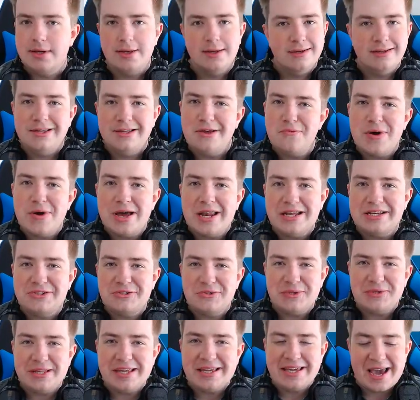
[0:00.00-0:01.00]
You well and
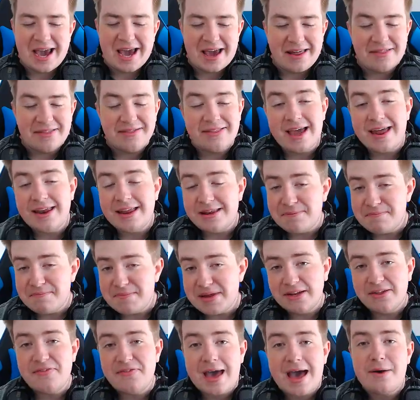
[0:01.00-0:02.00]
truly can. And then in the
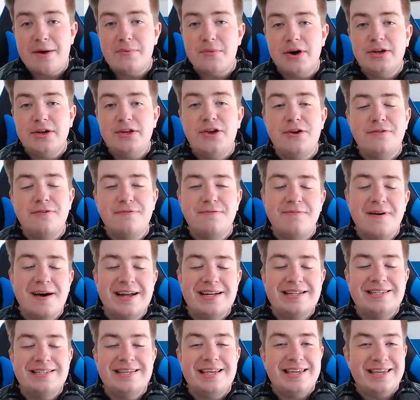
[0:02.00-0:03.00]
middle of that one, you'll
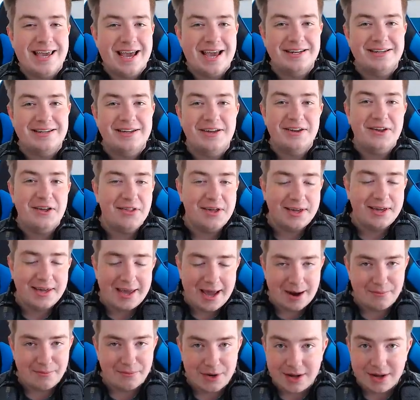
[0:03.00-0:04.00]
find yet another
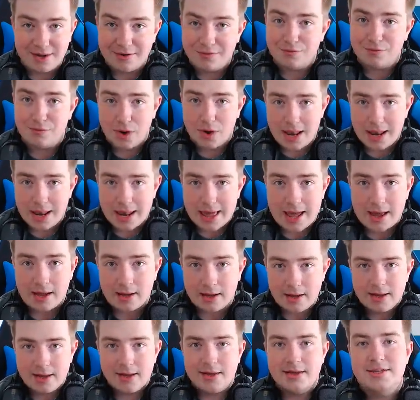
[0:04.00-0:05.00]
camera. And voila,
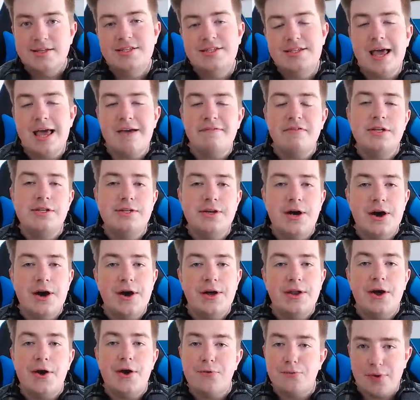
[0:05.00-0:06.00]
7
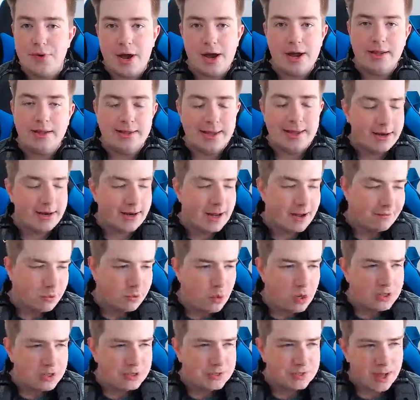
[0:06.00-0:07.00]
done right there. Now, of
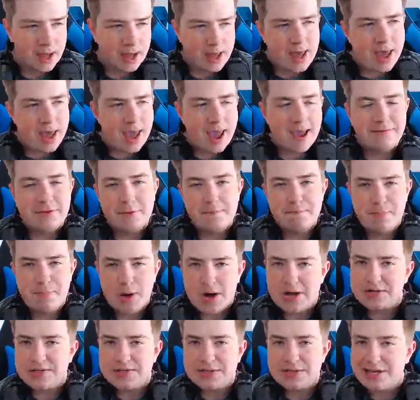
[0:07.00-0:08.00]
course, if the
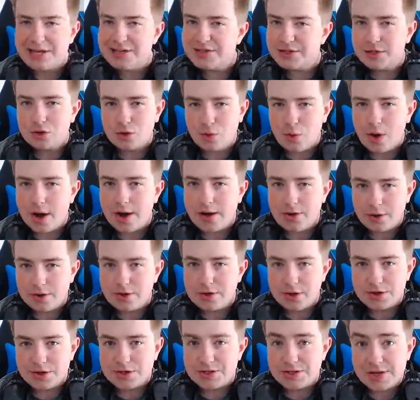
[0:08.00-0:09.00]
bus isn't quite on
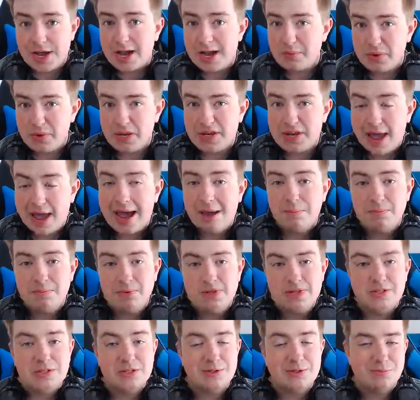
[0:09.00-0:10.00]
your side, which
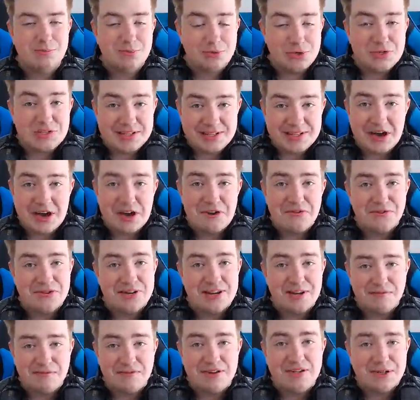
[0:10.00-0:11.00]
happens pretty often,
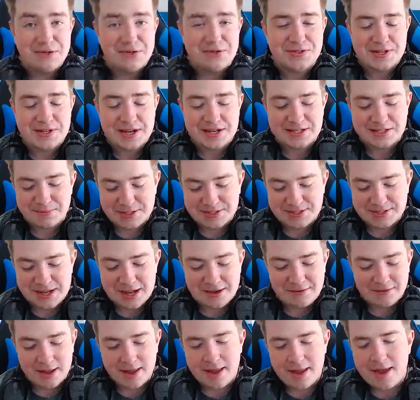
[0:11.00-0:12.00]
if I do say so
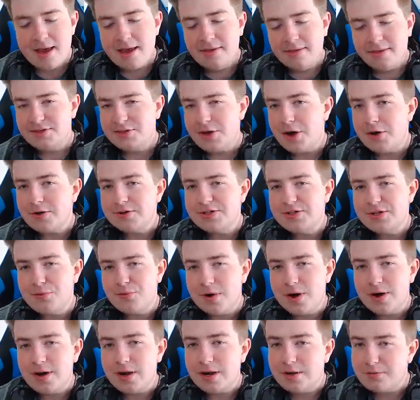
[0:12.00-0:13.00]
myself, there's also
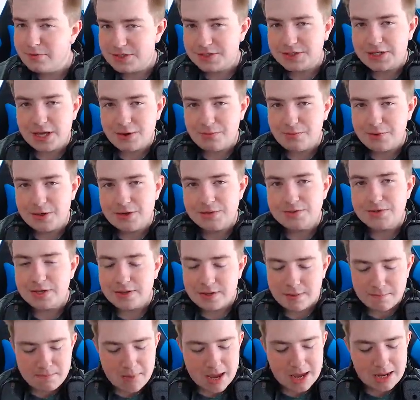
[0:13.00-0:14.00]
one in Risky Reels in
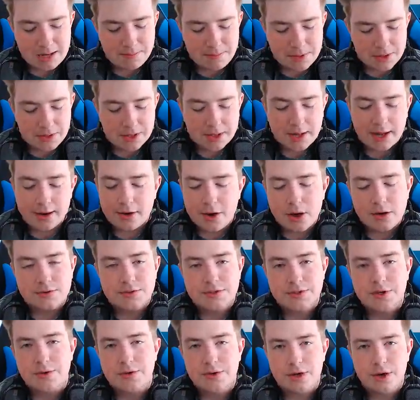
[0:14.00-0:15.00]
the main building, and
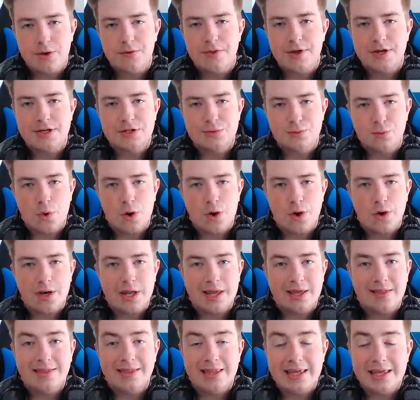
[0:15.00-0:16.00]
also know there's one
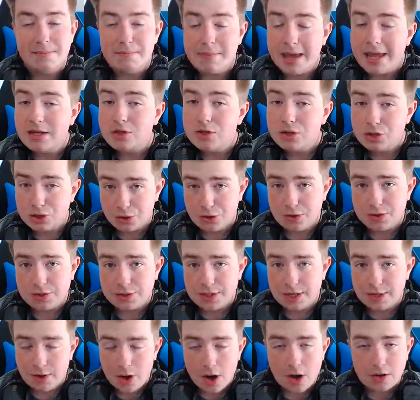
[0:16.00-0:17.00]
in the main church
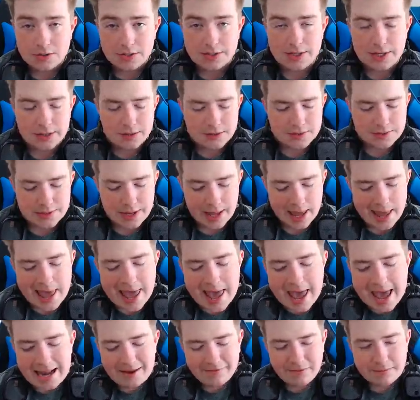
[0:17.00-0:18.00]
in Haunted Hills.
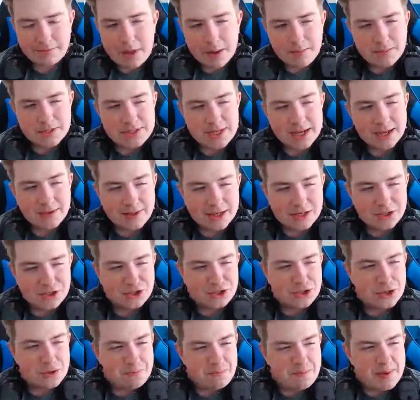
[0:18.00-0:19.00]
And if I'm not mistaken, there
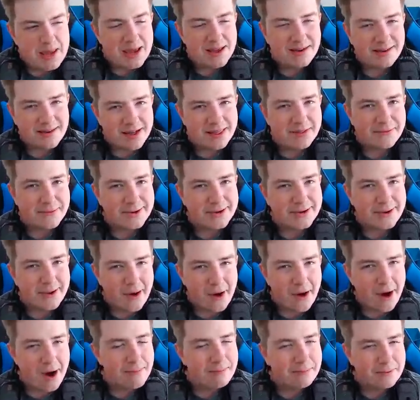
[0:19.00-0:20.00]
should be another one
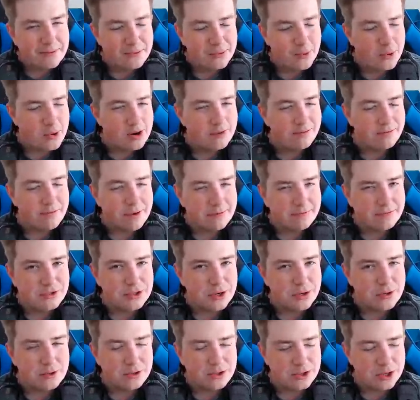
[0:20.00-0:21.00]
up north of
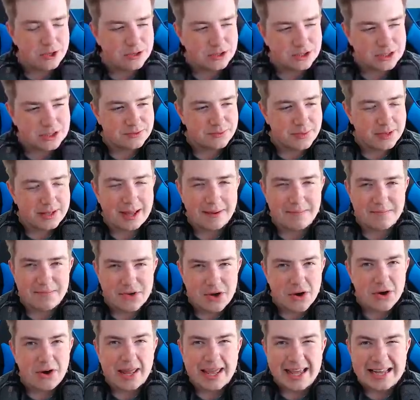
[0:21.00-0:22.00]
Junk Junction as well. I'm
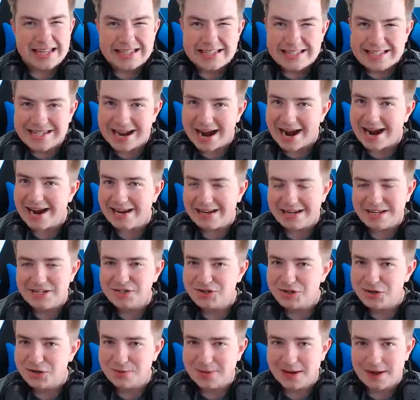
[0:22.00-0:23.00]
not entirely
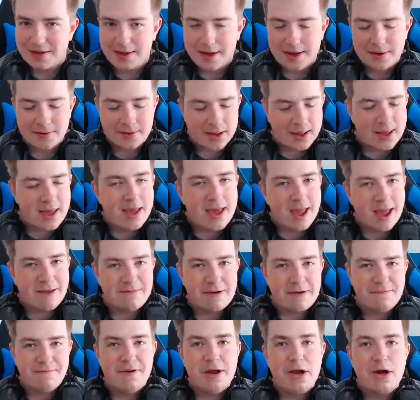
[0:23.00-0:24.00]
sure where, though. If
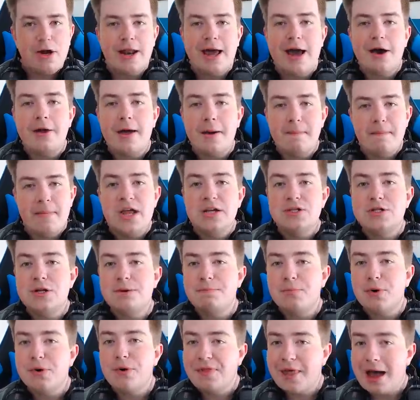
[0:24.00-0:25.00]
I figure it out, I'll make sure
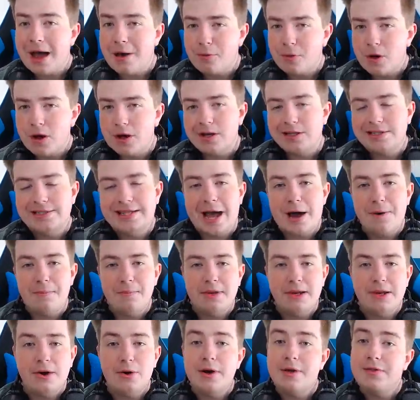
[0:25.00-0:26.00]
to put that one down
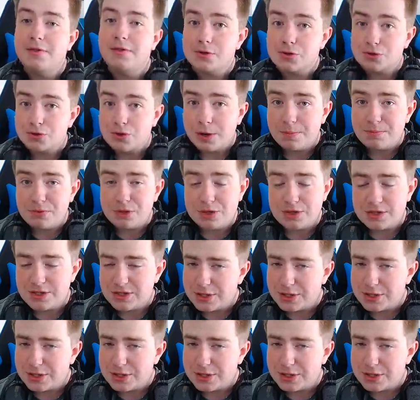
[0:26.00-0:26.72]
below in the description.